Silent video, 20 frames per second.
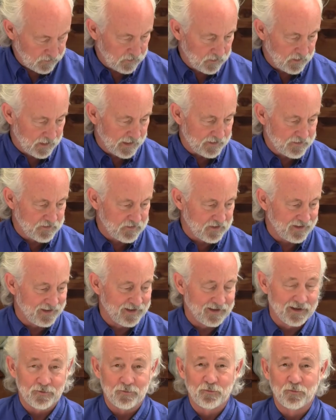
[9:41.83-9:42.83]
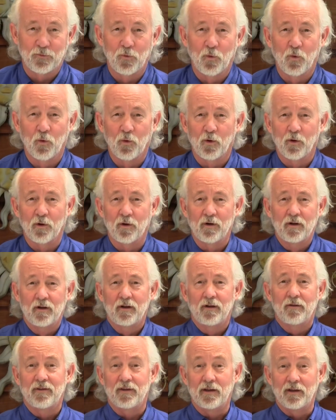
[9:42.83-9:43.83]
And that's it for
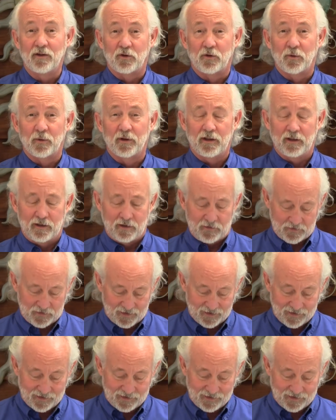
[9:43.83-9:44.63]
the ingredients.